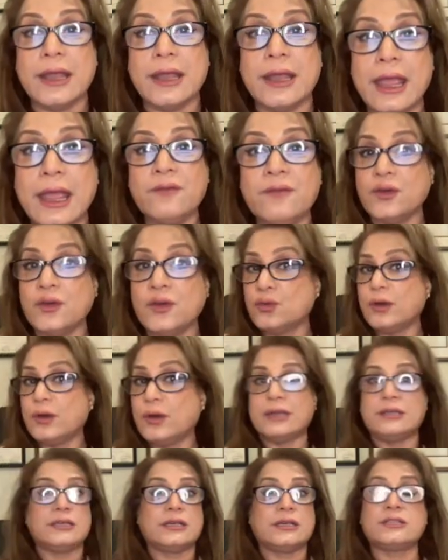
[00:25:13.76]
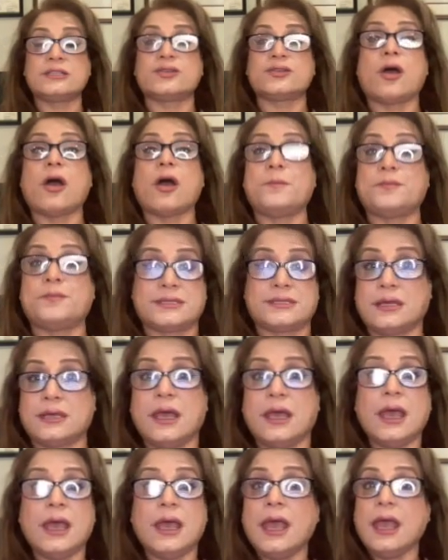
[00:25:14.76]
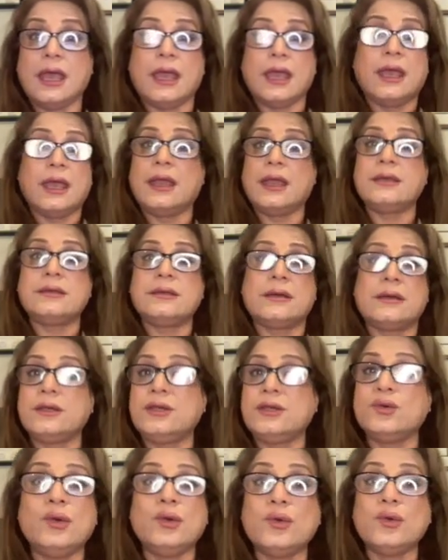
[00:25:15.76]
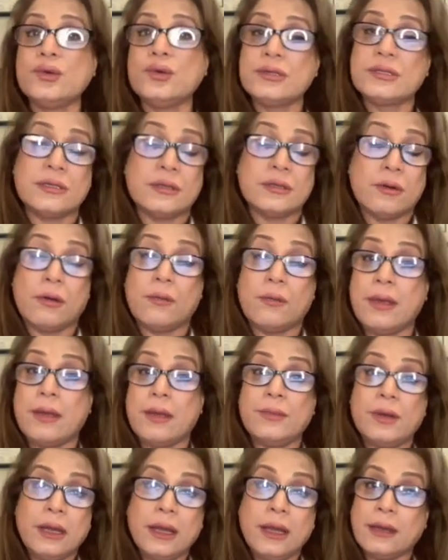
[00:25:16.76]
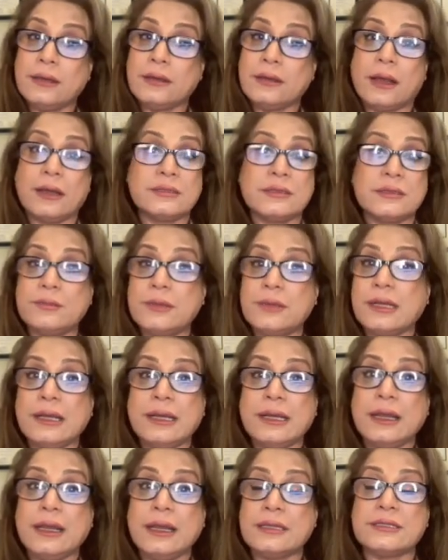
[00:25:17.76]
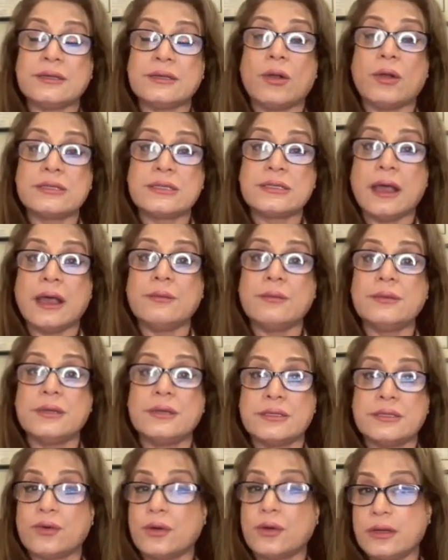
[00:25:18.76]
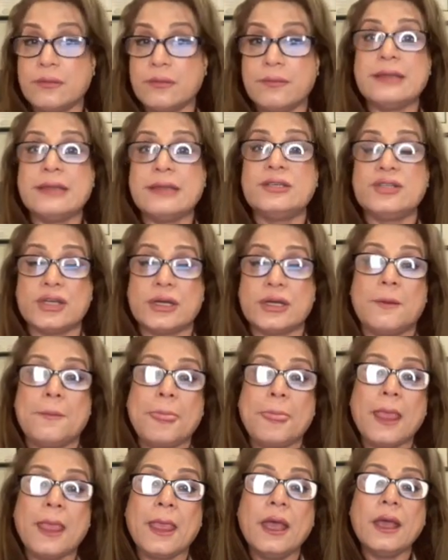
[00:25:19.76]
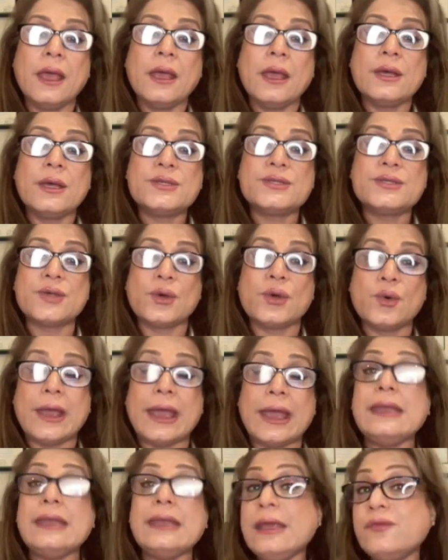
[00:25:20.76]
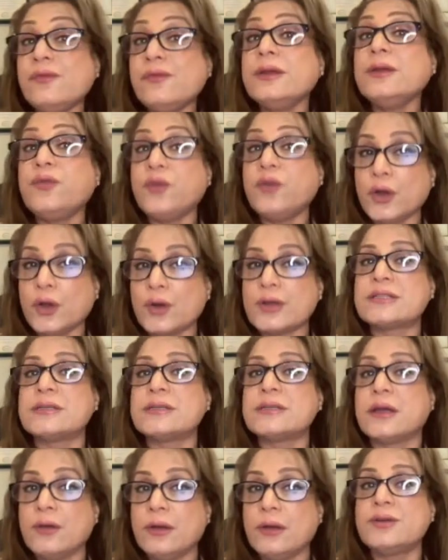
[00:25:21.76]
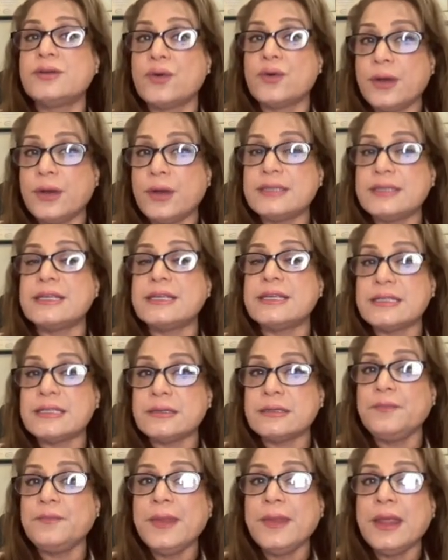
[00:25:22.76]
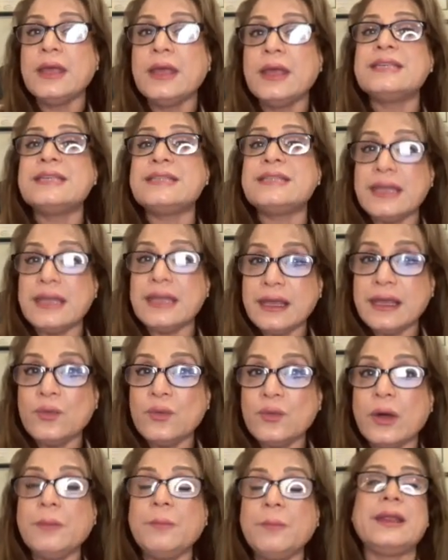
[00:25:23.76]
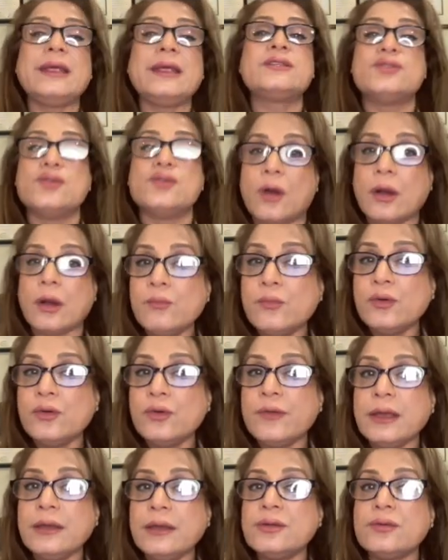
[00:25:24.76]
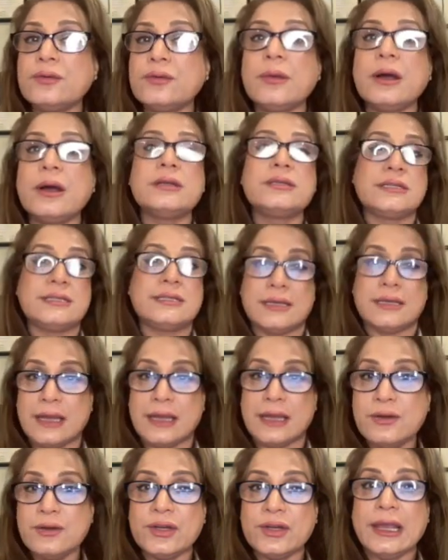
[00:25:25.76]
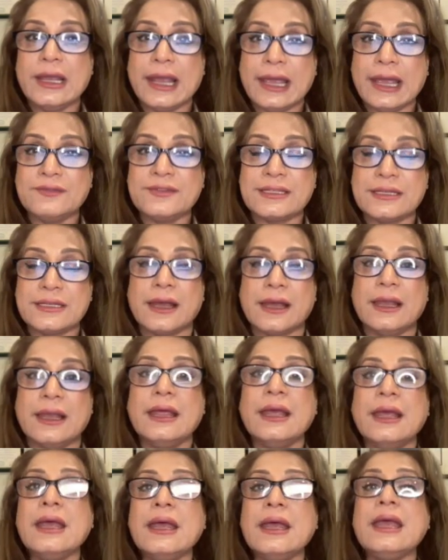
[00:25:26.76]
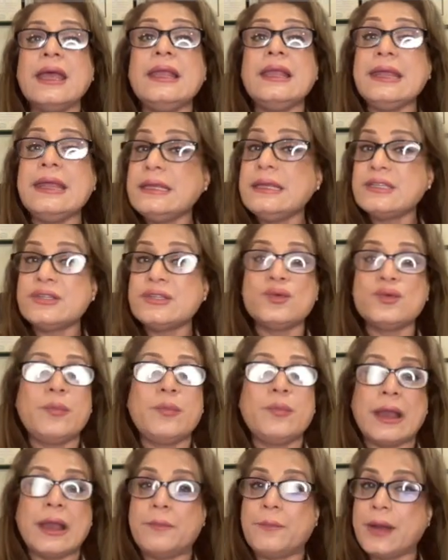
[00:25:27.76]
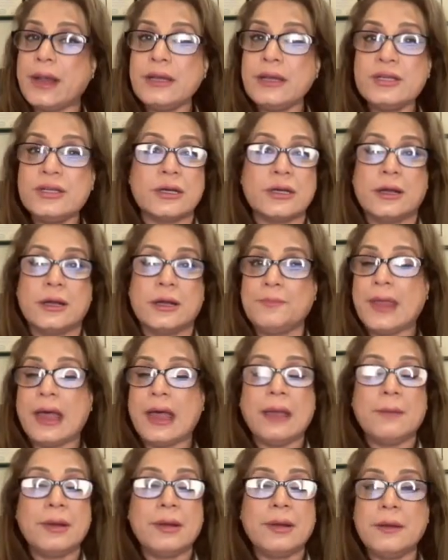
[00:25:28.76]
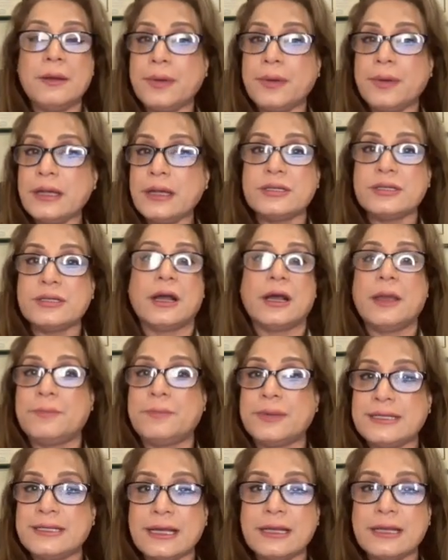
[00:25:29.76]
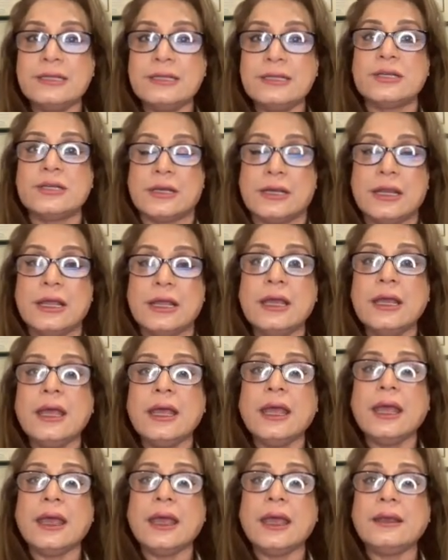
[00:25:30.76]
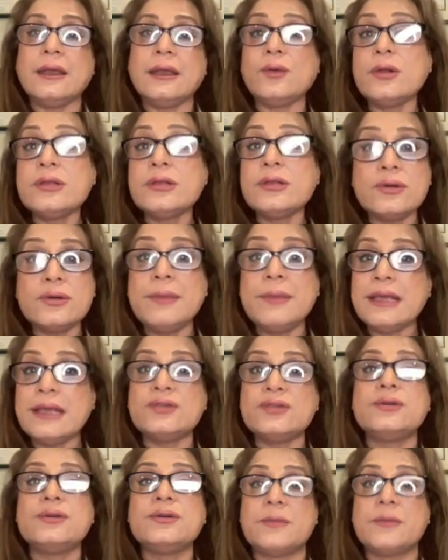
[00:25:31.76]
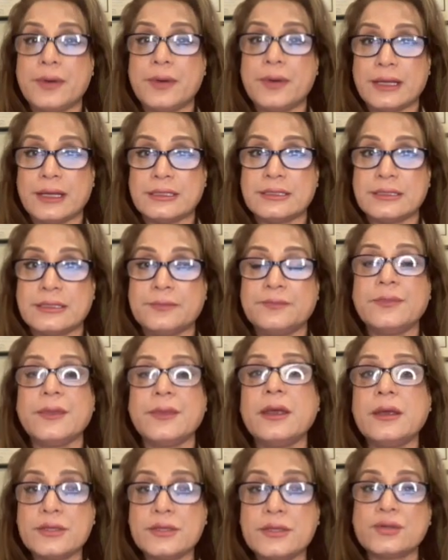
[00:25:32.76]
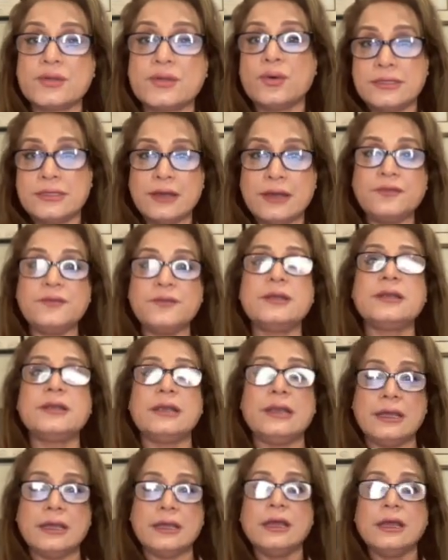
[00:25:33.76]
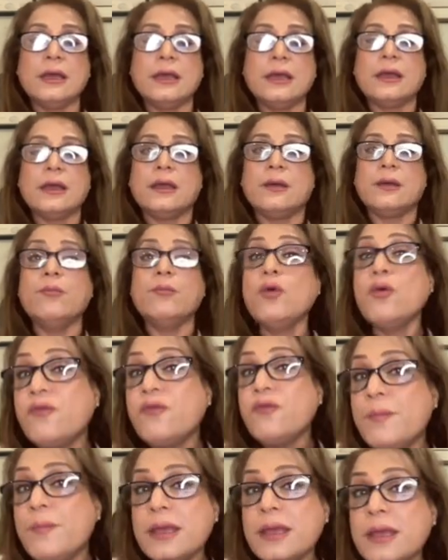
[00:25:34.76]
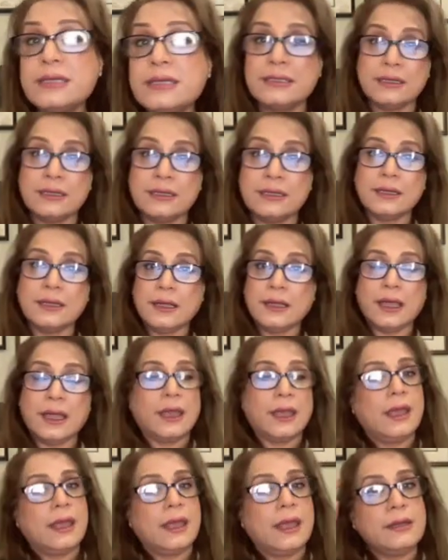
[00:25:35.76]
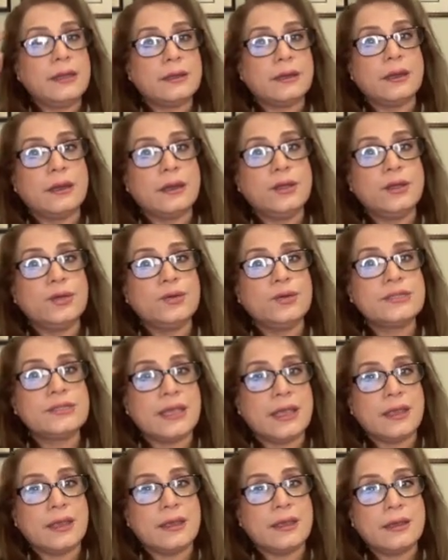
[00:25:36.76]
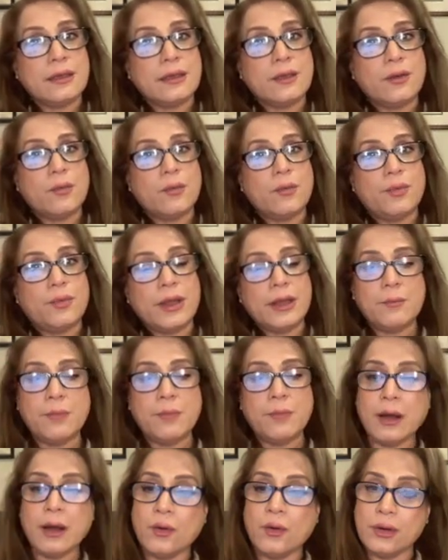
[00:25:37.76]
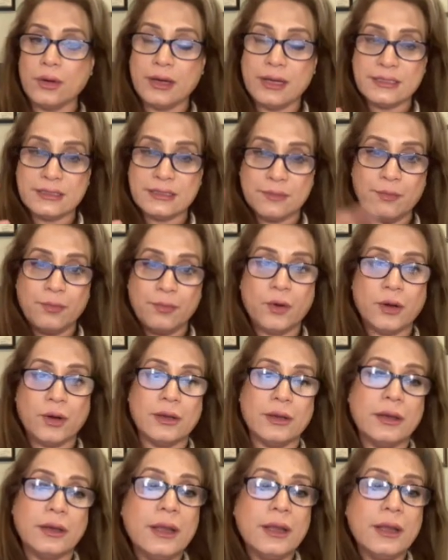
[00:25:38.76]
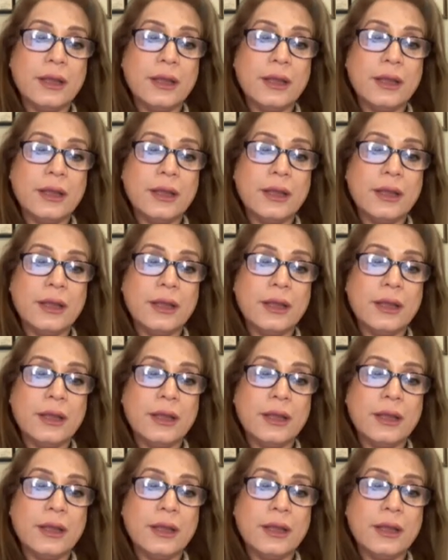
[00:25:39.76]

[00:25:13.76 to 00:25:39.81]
gave you, it just stops, and you lose your memory, and ultimately it's Alzheimer's or dementia. So, and even for your circulatory system, sitting in one place, not moving too much, sedentary lifestyle leads to blood pressure, hypertension, and it also makes you depressed. So, definitely, movement and using your brain power is important.